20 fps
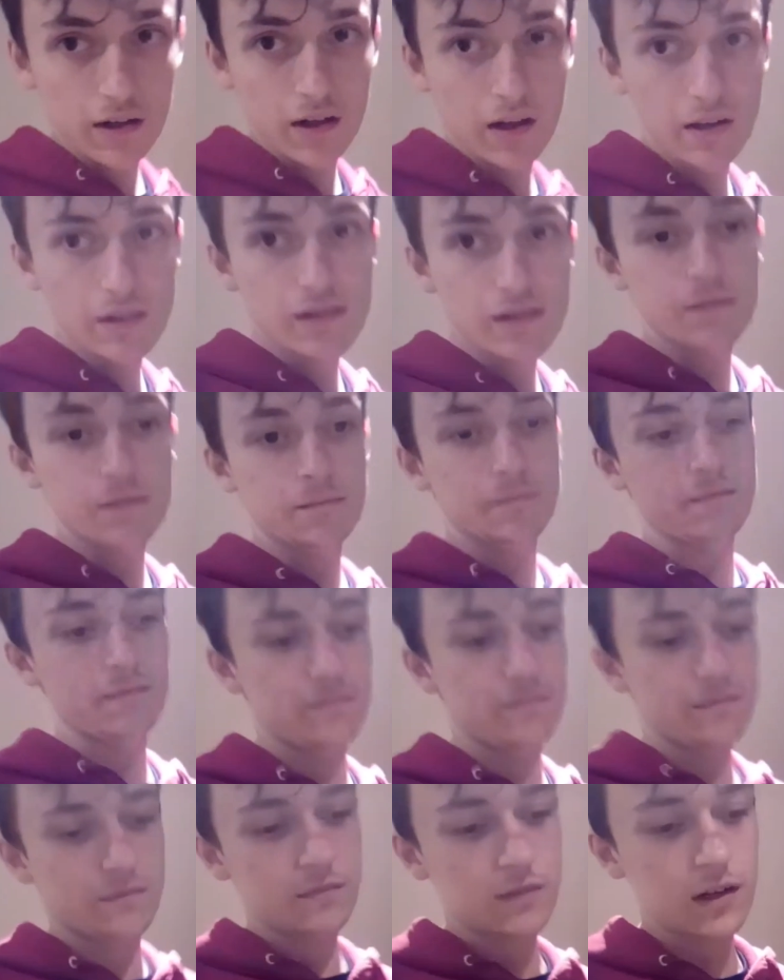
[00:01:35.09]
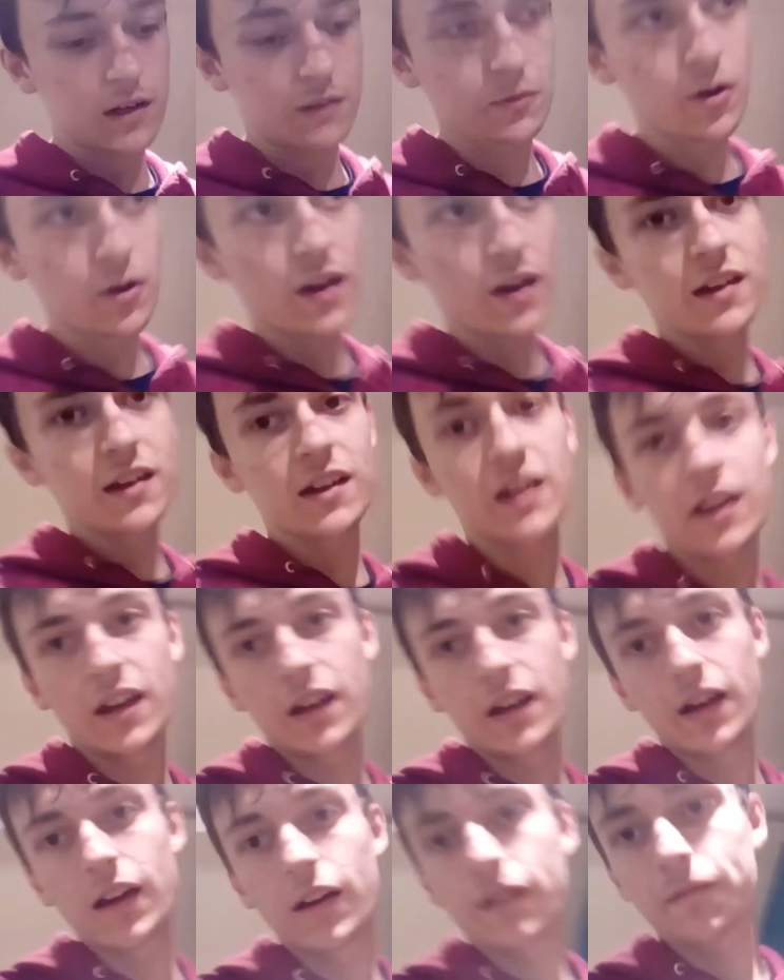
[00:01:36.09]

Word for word: guys, I'm not ending it here,